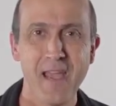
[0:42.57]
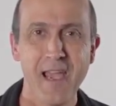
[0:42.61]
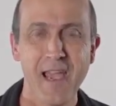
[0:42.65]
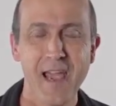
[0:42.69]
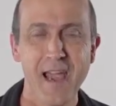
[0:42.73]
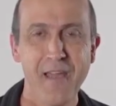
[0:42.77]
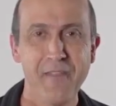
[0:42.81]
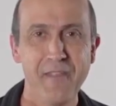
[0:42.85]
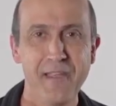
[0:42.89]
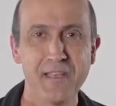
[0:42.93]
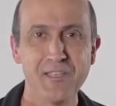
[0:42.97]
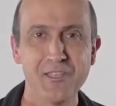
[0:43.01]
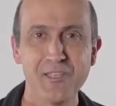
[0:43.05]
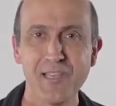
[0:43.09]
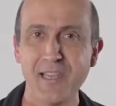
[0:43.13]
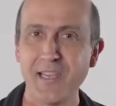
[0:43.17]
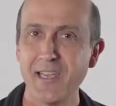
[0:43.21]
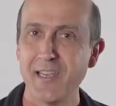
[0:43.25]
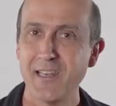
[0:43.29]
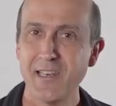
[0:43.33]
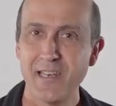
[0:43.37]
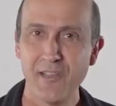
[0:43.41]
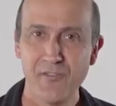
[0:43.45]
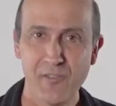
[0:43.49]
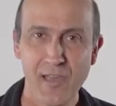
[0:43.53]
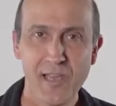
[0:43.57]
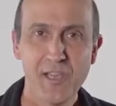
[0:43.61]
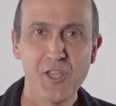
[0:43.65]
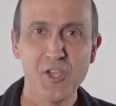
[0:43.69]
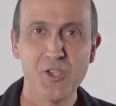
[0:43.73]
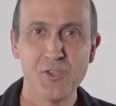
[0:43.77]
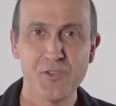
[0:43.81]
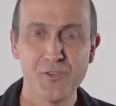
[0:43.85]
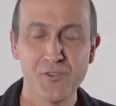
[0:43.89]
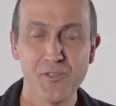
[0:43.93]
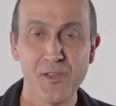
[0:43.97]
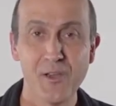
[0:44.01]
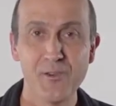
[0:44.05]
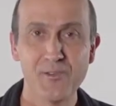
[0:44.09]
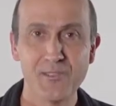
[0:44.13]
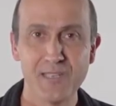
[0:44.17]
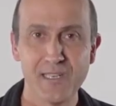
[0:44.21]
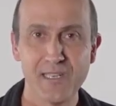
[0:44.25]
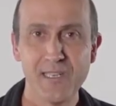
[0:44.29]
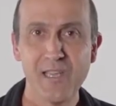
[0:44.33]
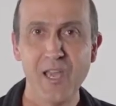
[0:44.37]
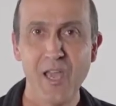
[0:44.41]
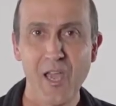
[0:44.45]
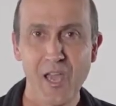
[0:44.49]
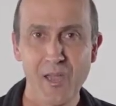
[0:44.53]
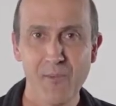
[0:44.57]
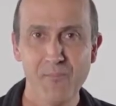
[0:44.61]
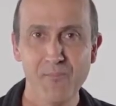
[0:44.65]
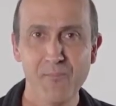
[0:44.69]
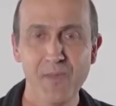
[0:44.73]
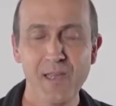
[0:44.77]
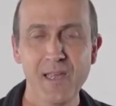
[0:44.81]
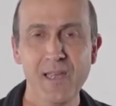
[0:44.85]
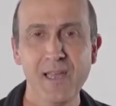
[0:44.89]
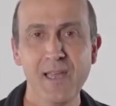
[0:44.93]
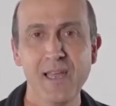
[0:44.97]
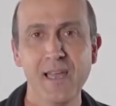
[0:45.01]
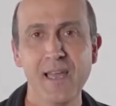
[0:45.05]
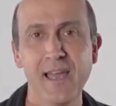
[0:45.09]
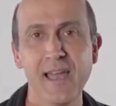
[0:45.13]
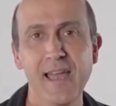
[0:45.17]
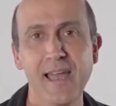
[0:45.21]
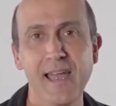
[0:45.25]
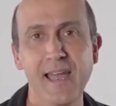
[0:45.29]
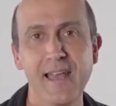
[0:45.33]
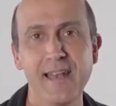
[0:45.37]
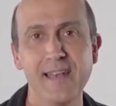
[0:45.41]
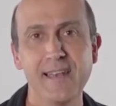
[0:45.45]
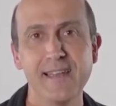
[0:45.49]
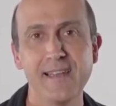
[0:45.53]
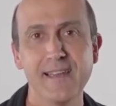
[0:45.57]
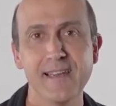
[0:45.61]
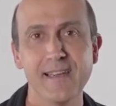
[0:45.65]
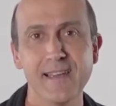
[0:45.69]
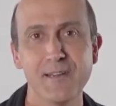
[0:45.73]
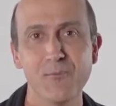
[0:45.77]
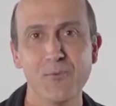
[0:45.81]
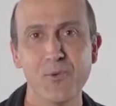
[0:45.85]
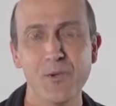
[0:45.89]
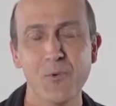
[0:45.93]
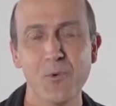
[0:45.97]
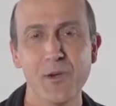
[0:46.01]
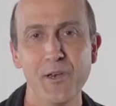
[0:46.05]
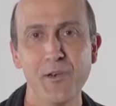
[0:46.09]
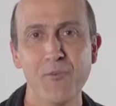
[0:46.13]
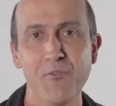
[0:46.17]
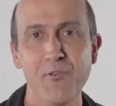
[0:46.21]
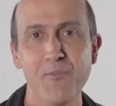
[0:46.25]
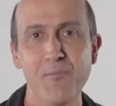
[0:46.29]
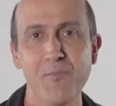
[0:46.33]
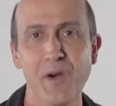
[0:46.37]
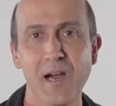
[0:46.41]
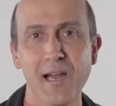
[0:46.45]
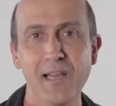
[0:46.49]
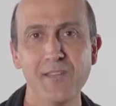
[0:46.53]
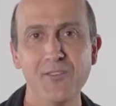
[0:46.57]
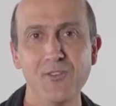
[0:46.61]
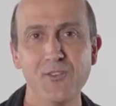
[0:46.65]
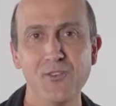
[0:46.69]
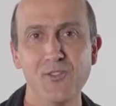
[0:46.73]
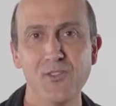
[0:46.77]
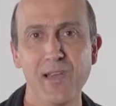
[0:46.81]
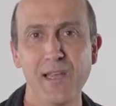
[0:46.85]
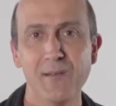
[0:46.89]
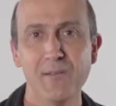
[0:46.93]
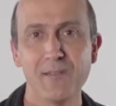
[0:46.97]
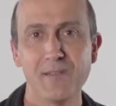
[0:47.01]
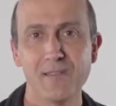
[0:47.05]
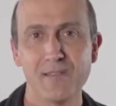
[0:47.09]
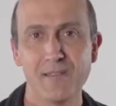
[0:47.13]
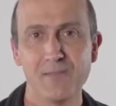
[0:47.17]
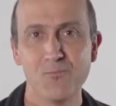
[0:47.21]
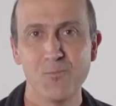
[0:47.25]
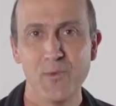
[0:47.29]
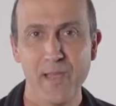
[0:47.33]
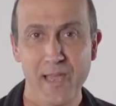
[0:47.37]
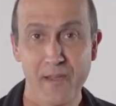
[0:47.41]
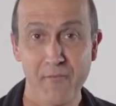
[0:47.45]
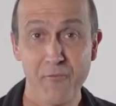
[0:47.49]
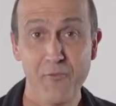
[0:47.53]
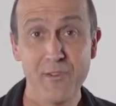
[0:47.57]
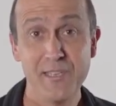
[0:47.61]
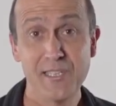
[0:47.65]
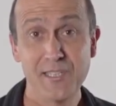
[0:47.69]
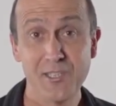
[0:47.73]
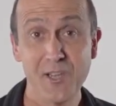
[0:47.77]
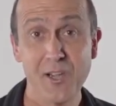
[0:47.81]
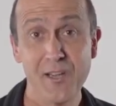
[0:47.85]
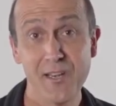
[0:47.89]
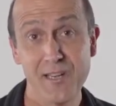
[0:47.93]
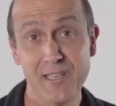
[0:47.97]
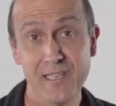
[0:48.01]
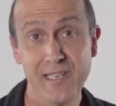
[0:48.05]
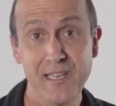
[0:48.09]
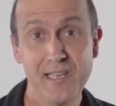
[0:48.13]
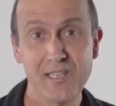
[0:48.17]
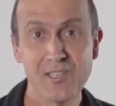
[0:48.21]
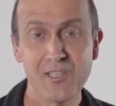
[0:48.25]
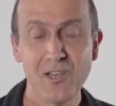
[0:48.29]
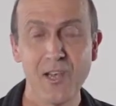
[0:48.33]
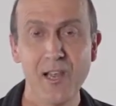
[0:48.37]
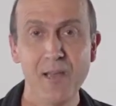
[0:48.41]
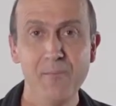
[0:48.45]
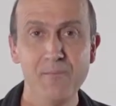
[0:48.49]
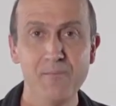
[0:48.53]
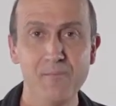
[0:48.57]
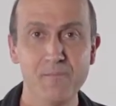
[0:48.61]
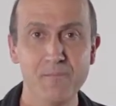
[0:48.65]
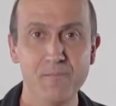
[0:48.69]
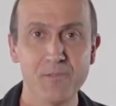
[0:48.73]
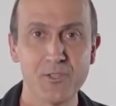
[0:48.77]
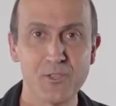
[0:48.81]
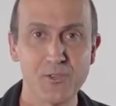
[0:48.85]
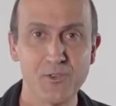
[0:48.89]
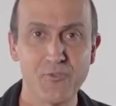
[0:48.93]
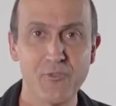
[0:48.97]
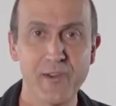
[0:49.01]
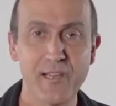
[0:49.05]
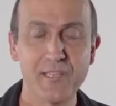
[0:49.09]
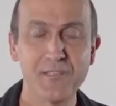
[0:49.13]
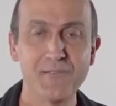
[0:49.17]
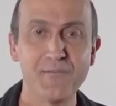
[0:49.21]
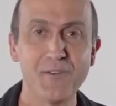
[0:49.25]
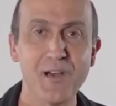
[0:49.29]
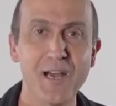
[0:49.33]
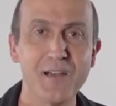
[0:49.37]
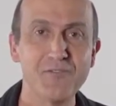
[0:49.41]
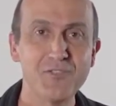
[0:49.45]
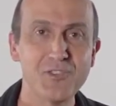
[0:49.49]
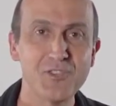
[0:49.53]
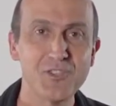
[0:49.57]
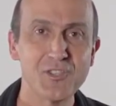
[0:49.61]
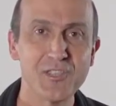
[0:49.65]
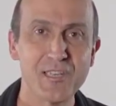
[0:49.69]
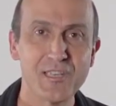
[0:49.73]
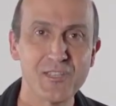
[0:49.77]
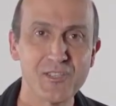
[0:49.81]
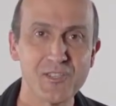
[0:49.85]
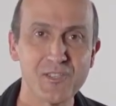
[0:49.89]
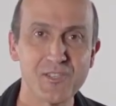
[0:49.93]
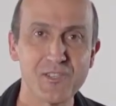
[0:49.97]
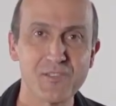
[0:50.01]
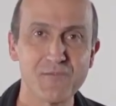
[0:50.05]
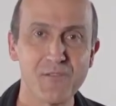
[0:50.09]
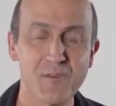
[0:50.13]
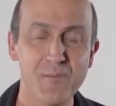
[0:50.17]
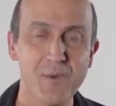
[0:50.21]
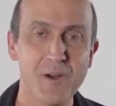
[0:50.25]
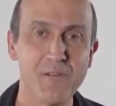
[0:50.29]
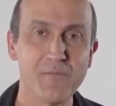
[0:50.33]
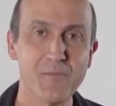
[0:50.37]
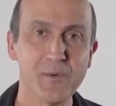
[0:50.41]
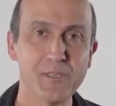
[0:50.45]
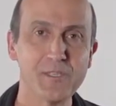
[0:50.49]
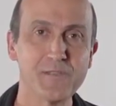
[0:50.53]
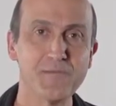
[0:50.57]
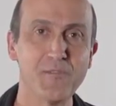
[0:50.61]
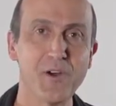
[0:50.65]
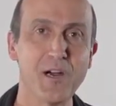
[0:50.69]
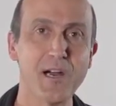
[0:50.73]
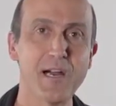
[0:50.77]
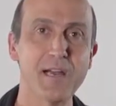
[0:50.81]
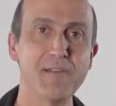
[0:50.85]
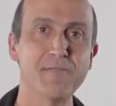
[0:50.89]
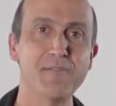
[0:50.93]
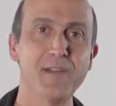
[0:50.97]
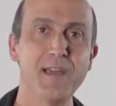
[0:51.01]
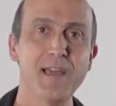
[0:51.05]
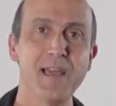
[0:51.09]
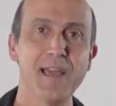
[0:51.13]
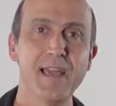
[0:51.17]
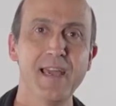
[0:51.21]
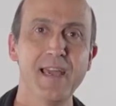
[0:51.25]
And then secondly, thank you to those that came. And we want to remind you that we have restarted Kids Club, so grades 5s and 6s from 5:30,